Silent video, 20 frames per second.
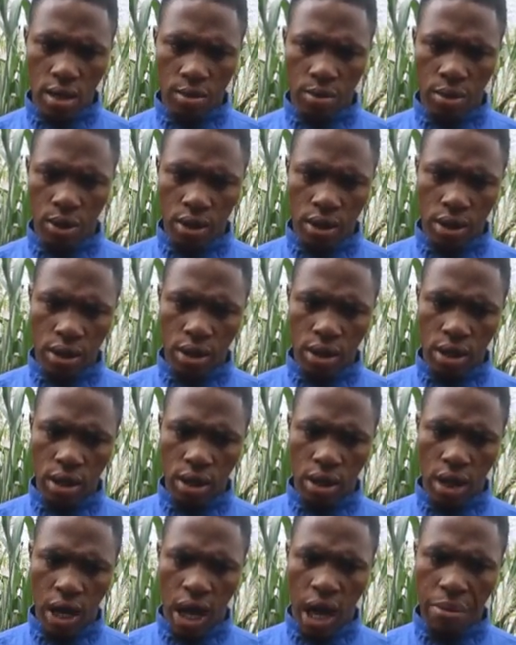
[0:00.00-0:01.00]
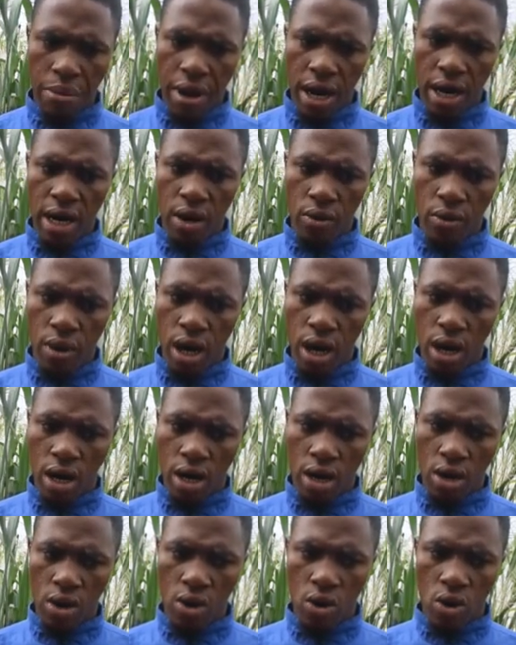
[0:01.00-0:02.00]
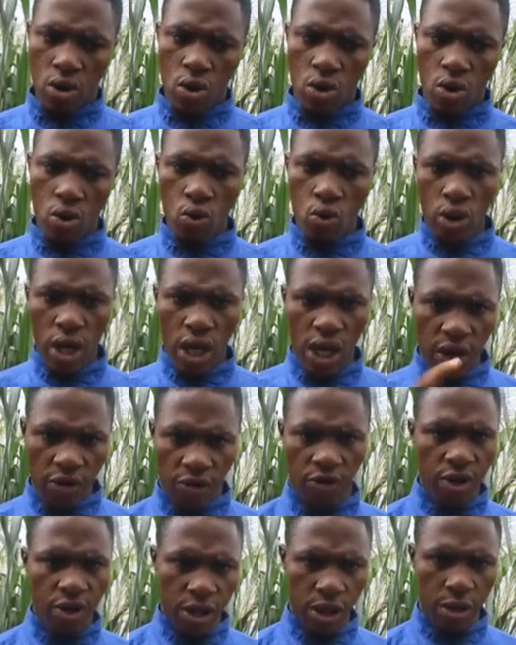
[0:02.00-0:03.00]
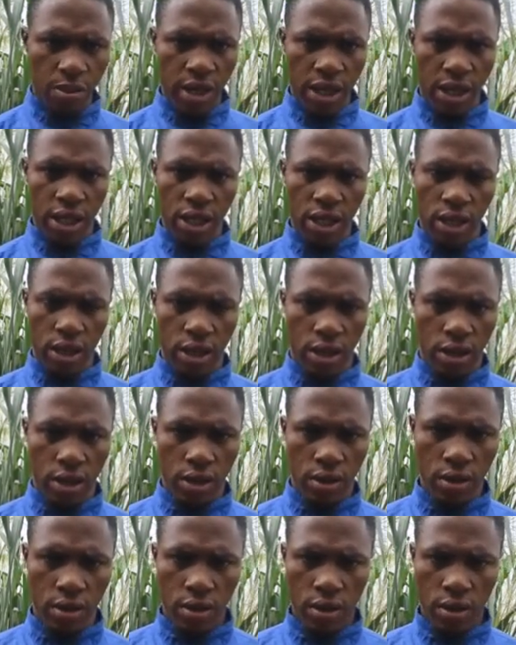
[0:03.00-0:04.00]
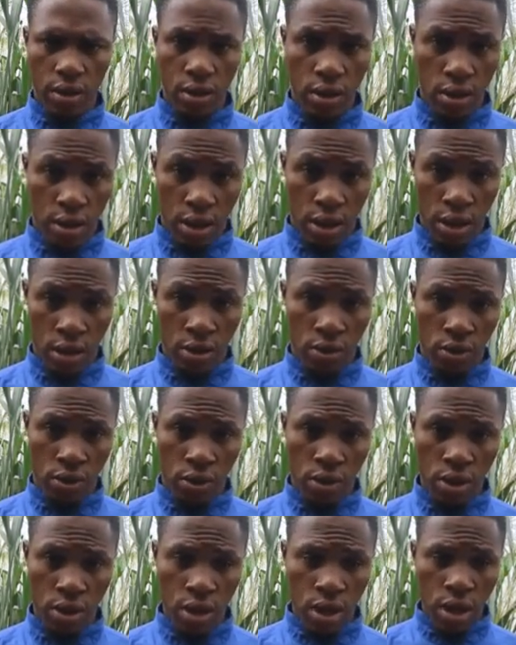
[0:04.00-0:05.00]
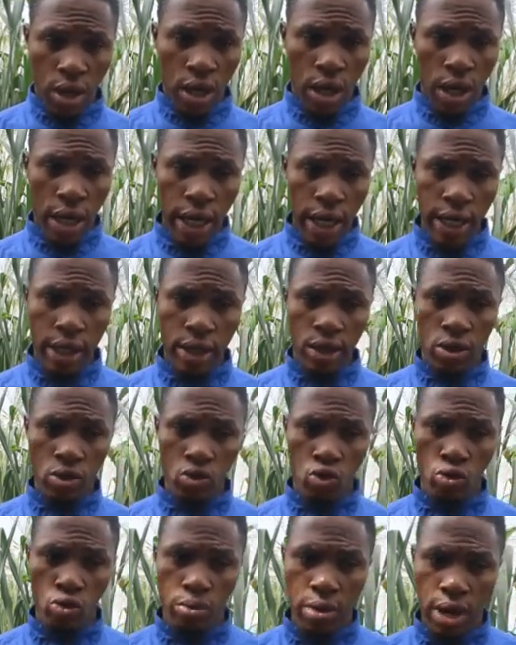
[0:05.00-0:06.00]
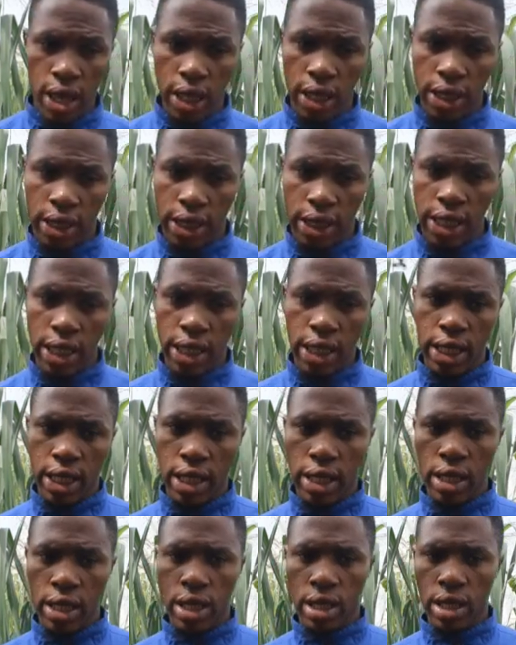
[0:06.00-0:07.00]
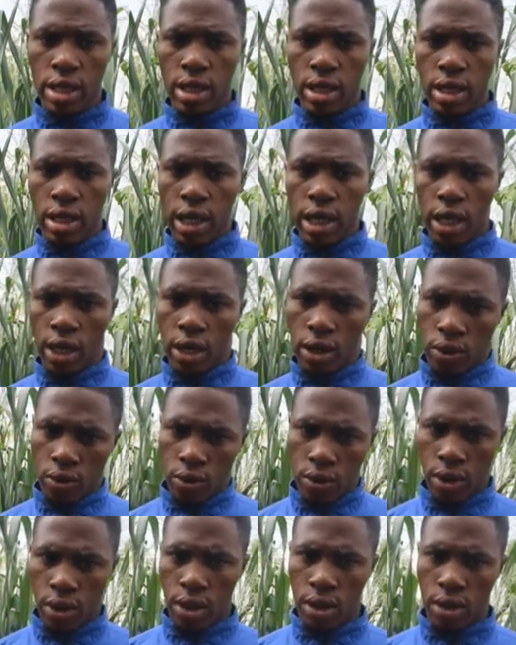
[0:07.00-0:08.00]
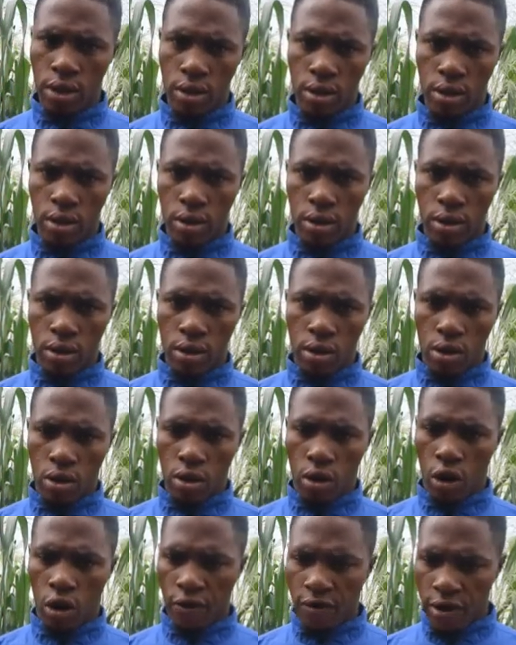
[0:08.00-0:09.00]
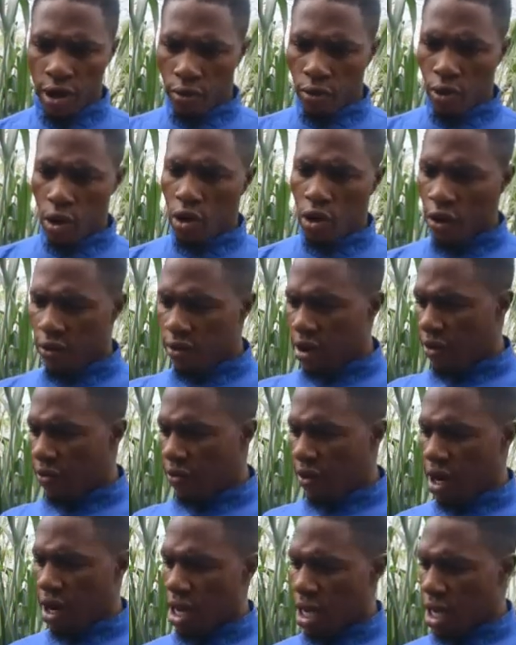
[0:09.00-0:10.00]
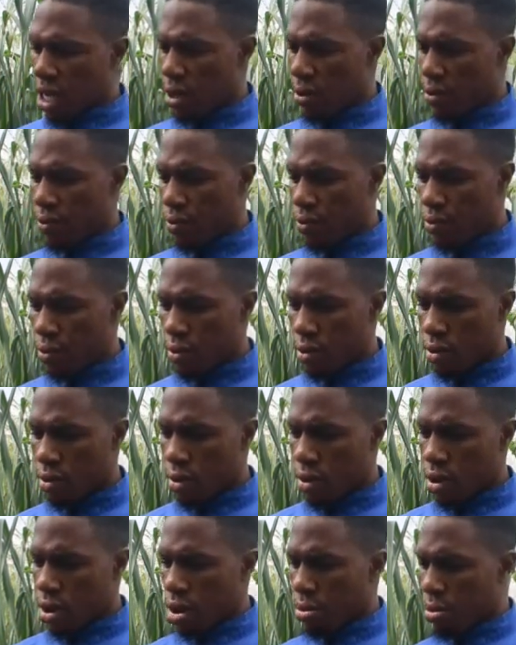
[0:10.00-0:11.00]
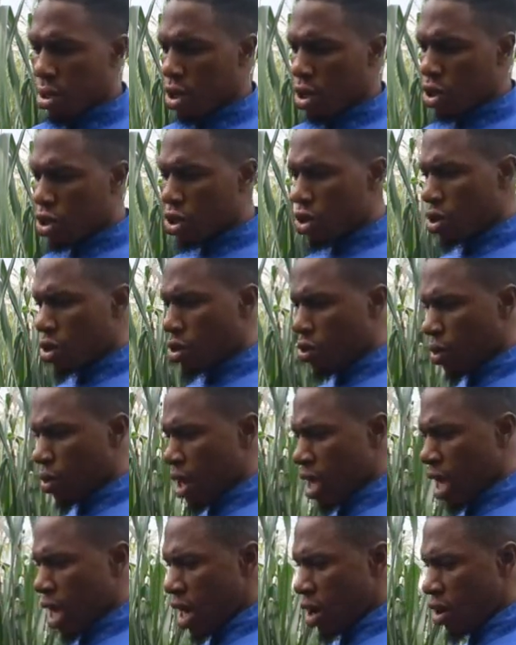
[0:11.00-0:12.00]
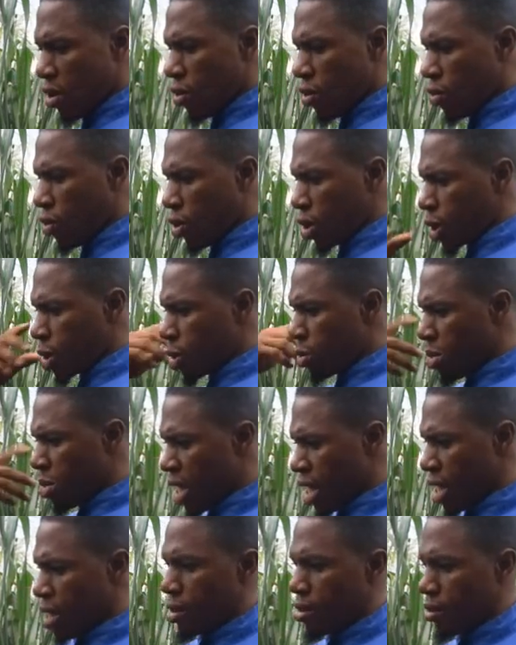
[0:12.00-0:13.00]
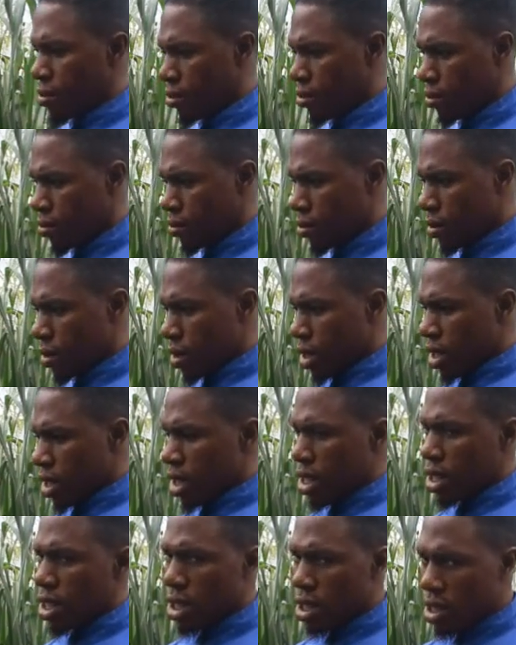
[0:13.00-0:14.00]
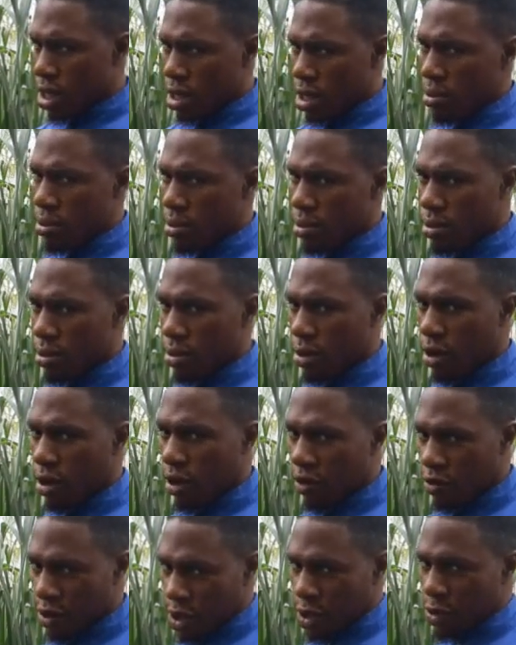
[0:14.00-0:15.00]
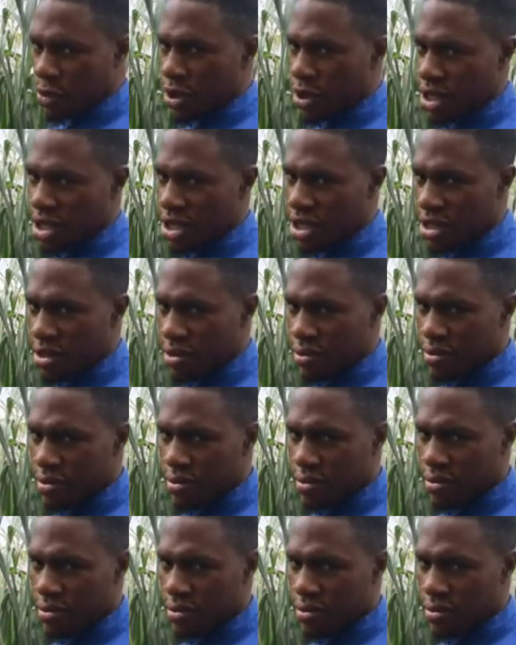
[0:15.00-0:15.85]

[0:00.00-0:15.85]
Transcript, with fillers: but about the one who gives these messages. Take note. Let no man take the glory of the work of the Father, because we are watchmen in the realm of the Spirit.